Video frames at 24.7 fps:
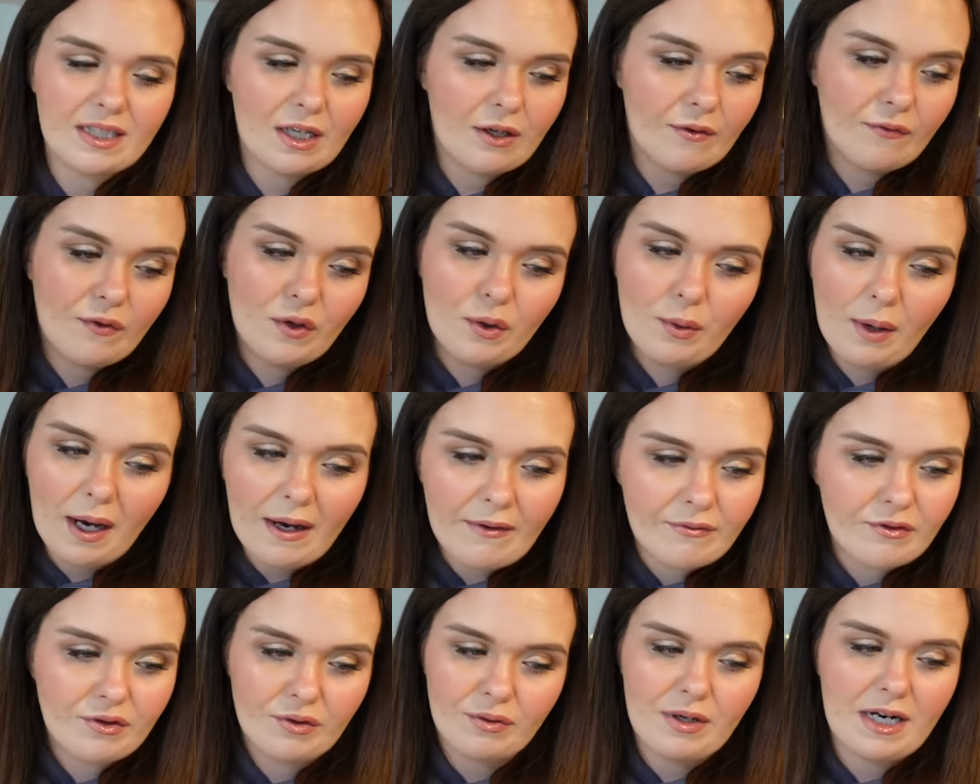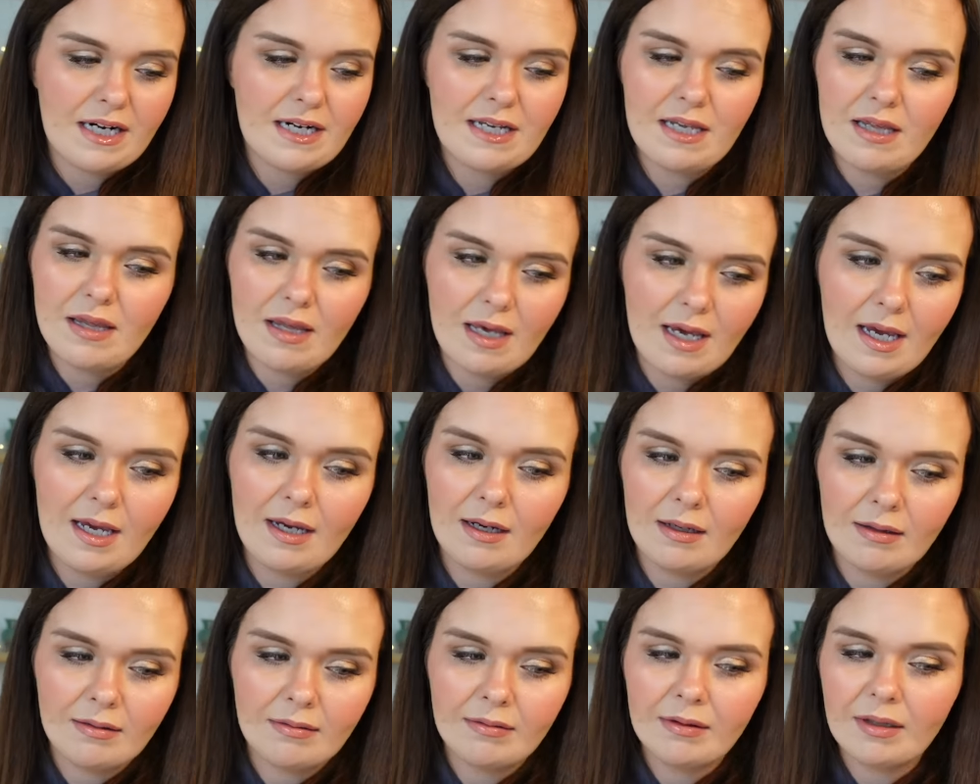So if you're after
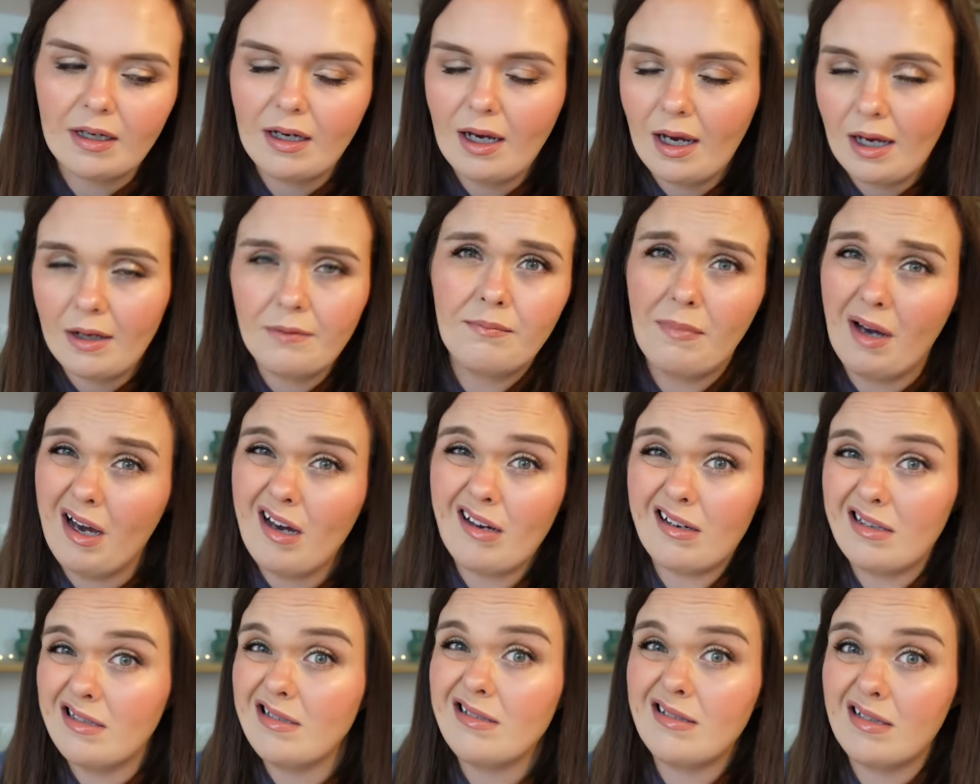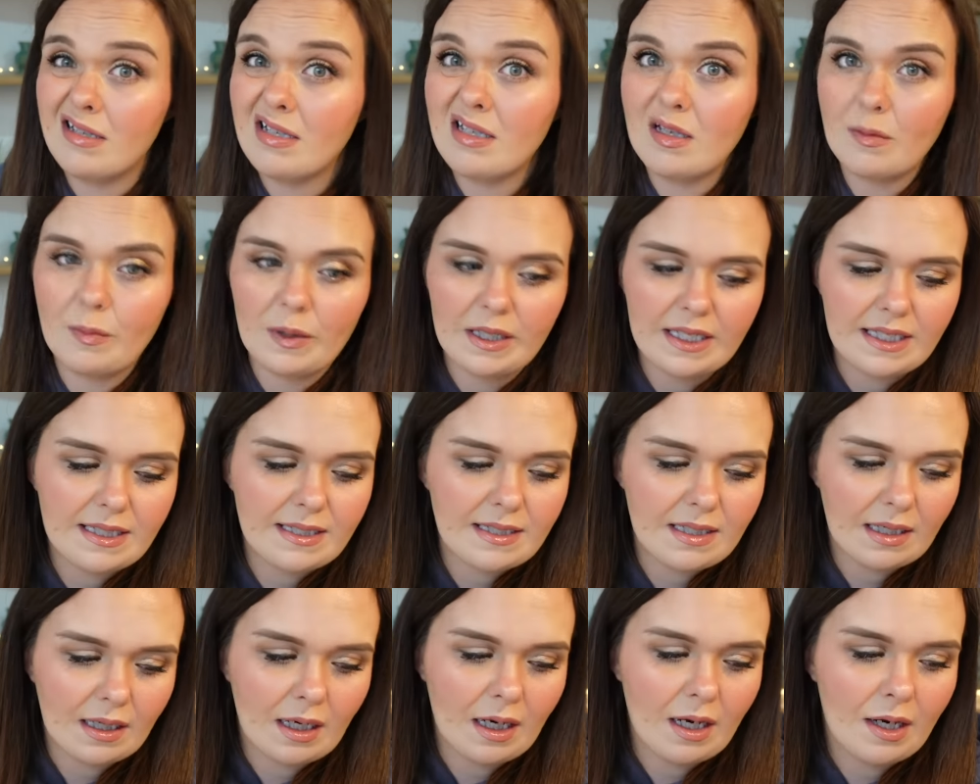anything, Home Bargains is the
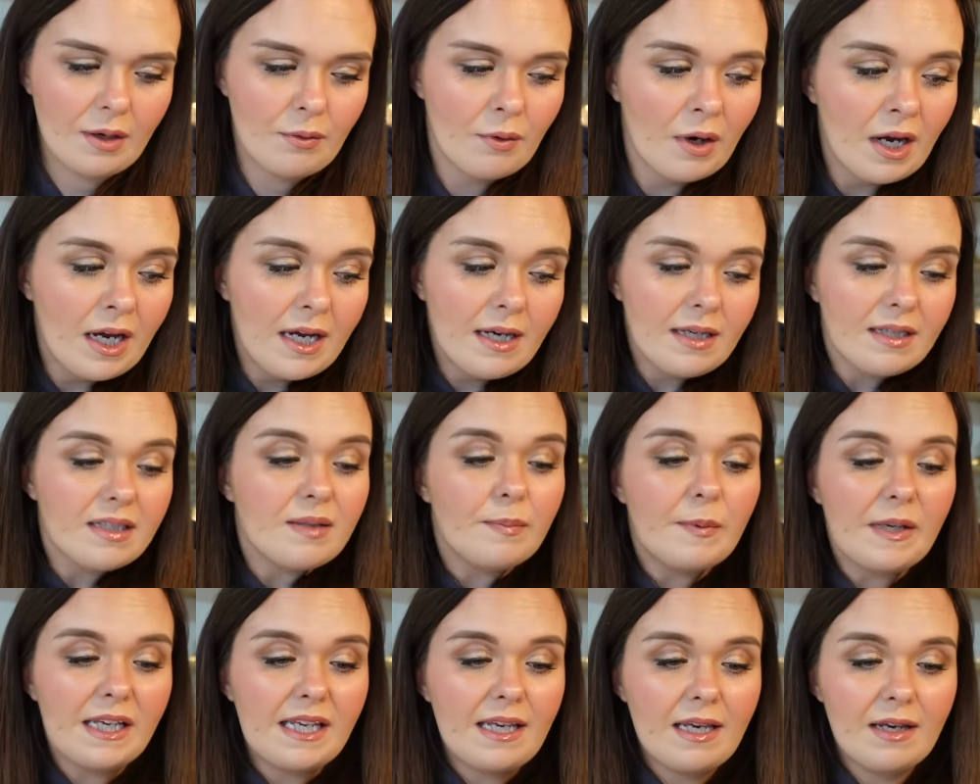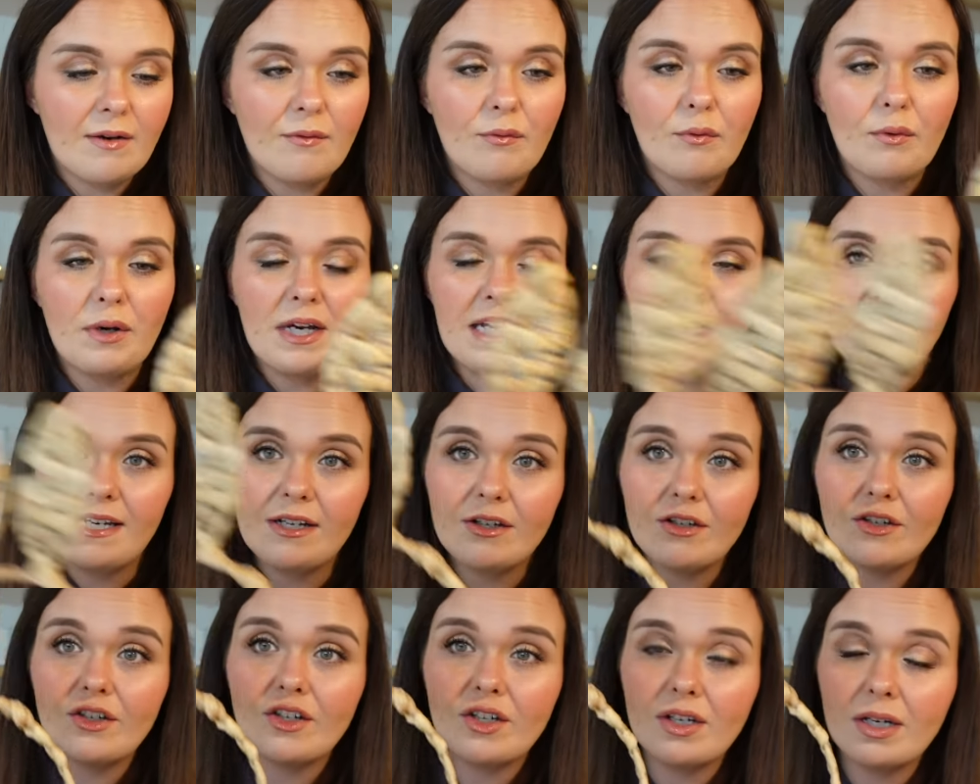place to go. Speaking of
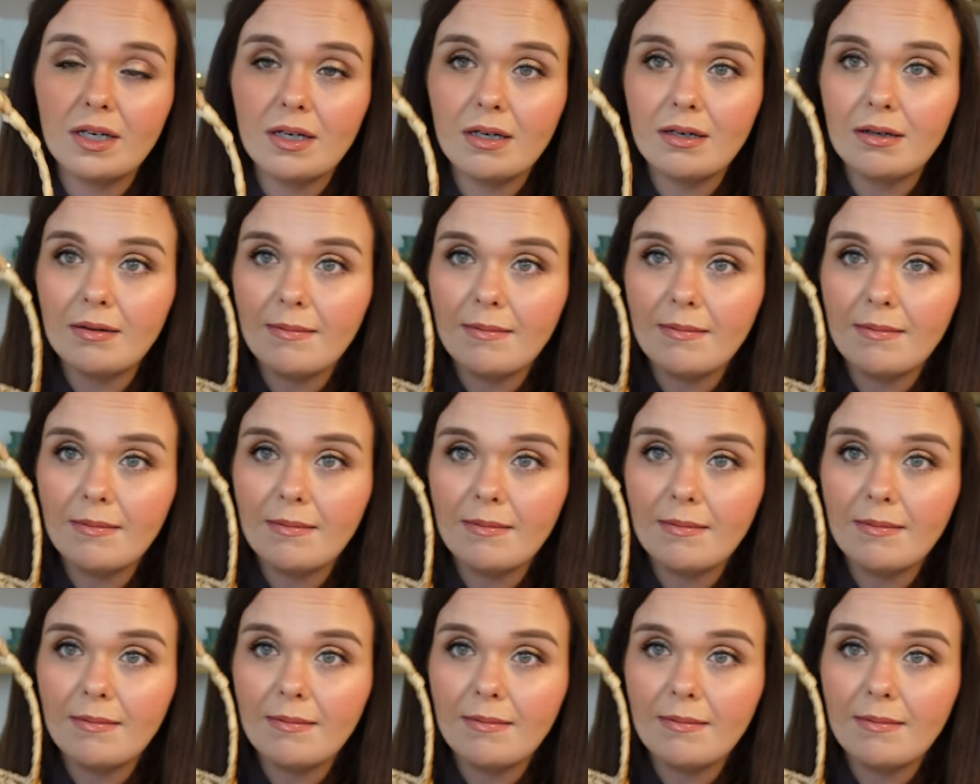which,